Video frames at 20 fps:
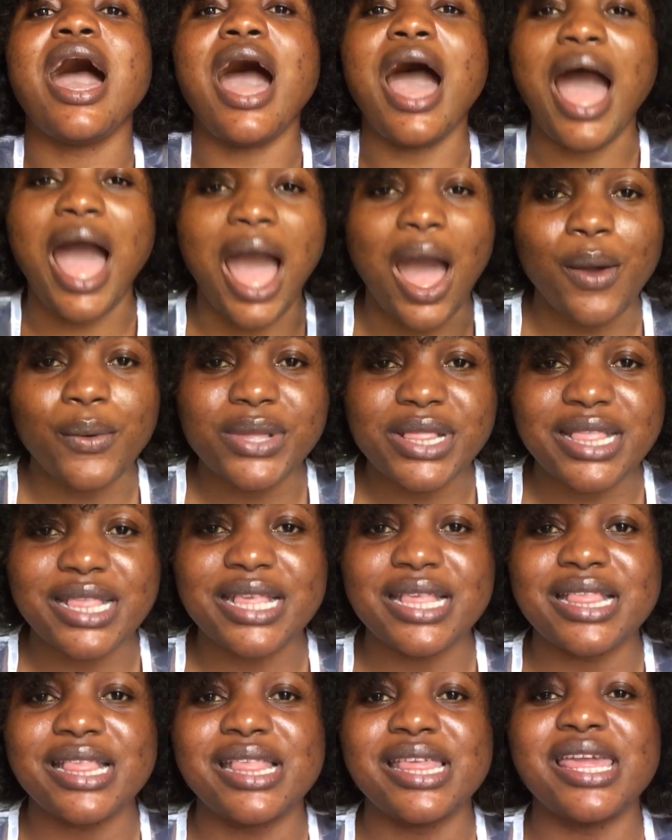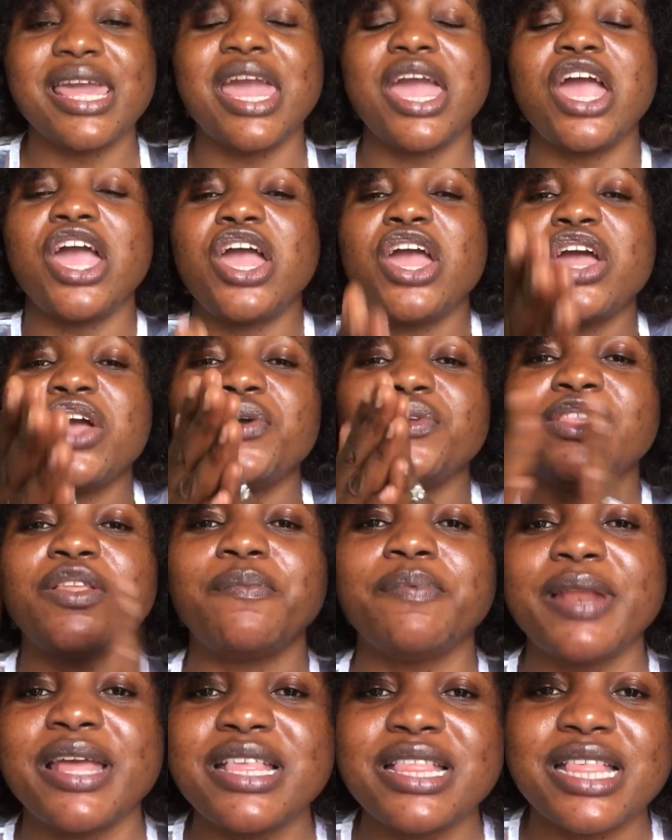how it is here,
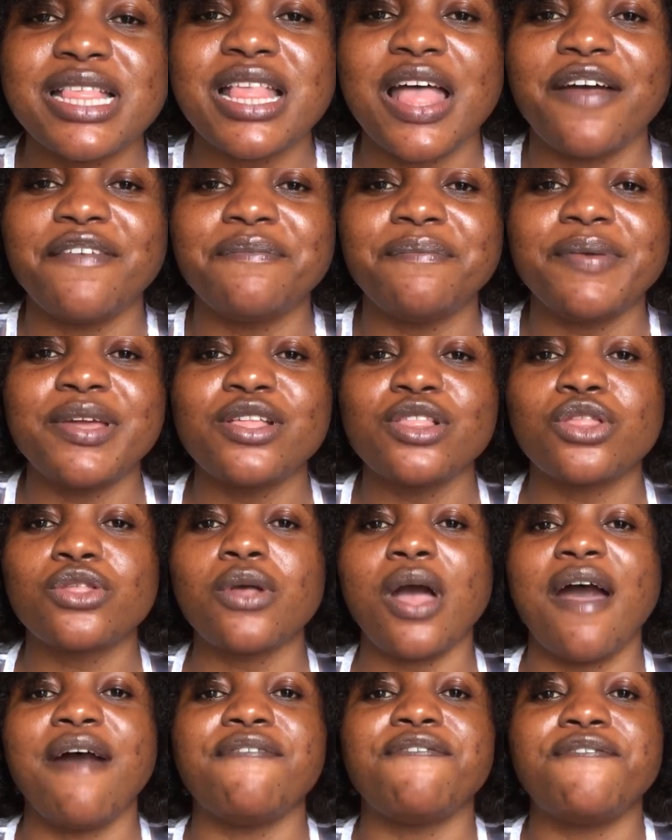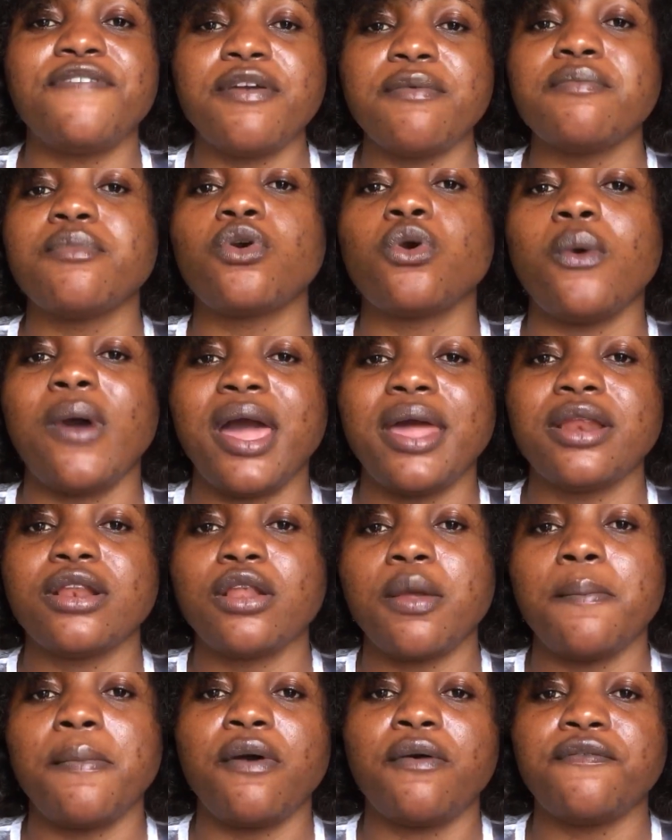the places I've been to. I filmed quite
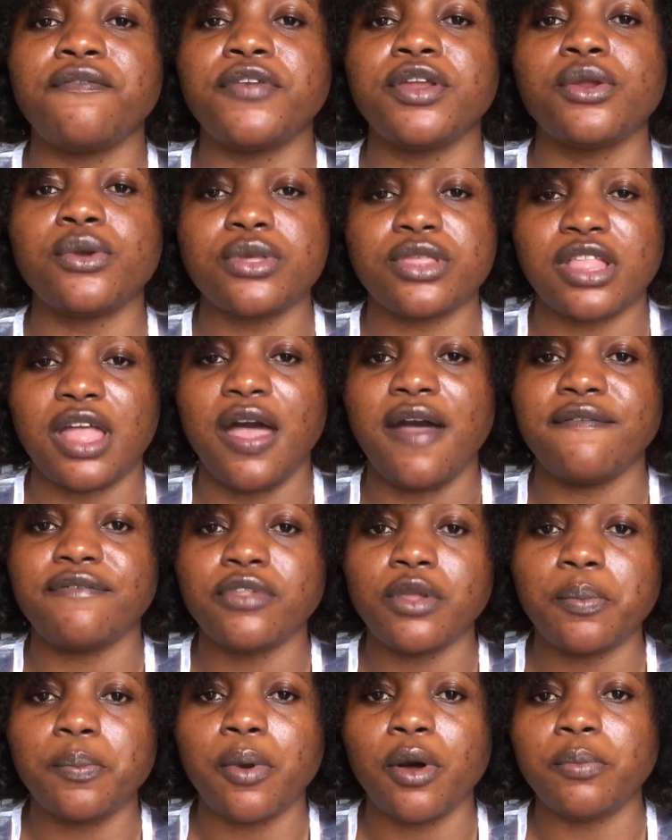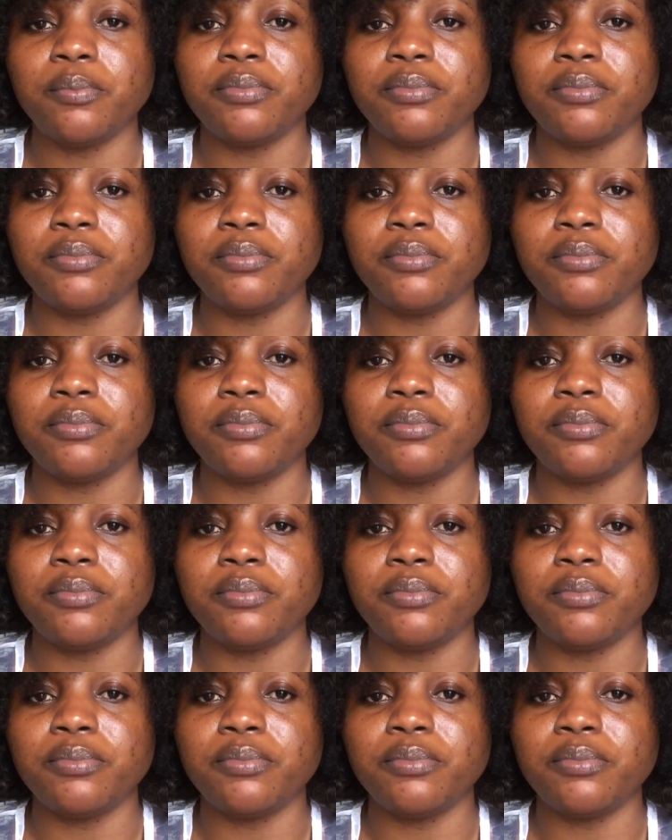a number of videos that I've not